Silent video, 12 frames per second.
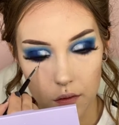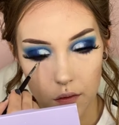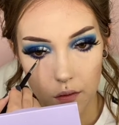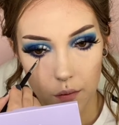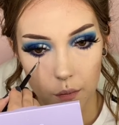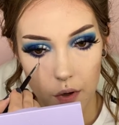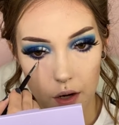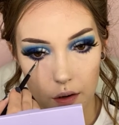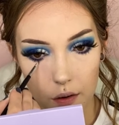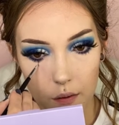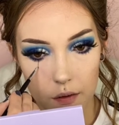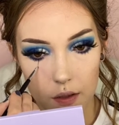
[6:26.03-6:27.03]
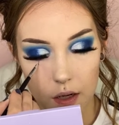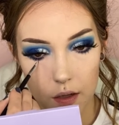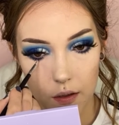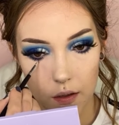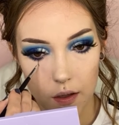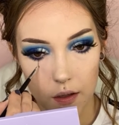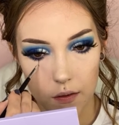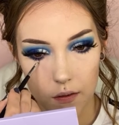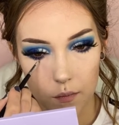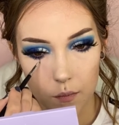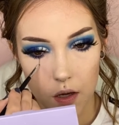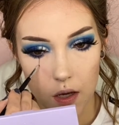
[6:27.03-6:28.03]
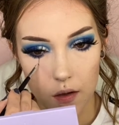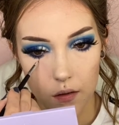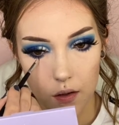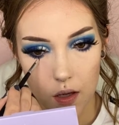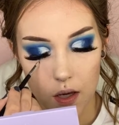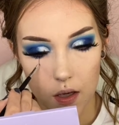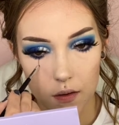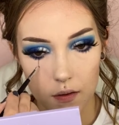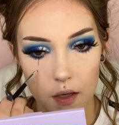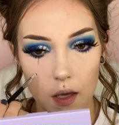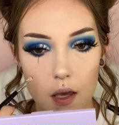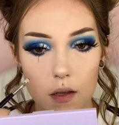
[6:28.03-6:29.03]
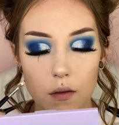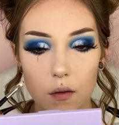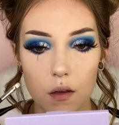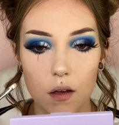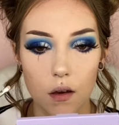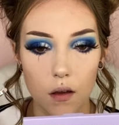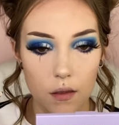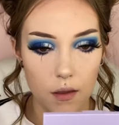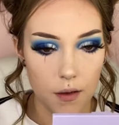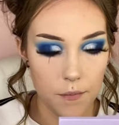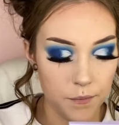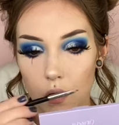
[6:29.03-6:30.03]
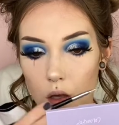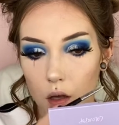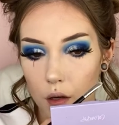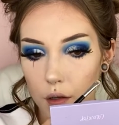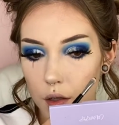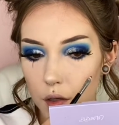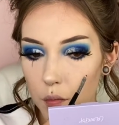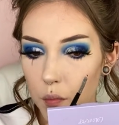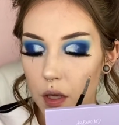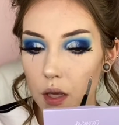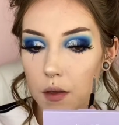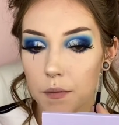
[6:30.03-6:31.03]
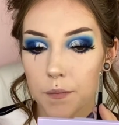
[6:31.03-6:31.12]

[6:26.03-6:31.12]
where those kind of smile lines, I guess you could call them, are gonna be.